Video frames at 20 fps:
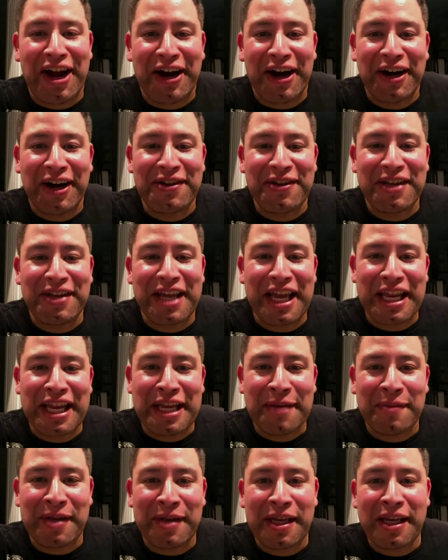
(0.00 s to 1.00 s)
Are you
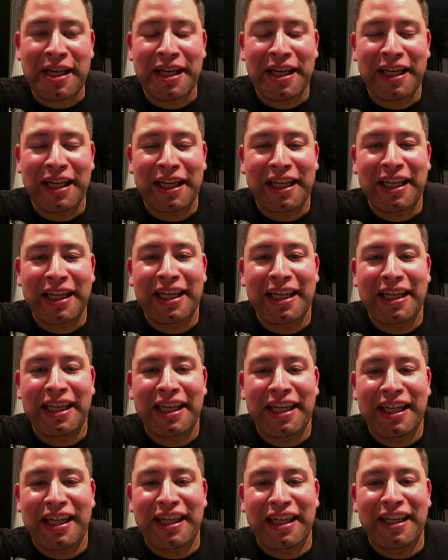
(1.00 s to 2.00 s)
kidding me?
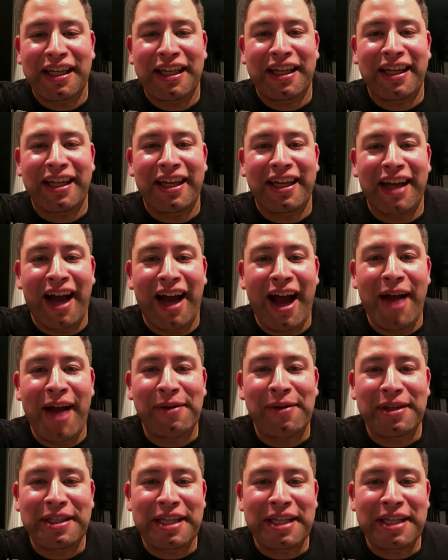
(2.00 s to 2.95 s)
I would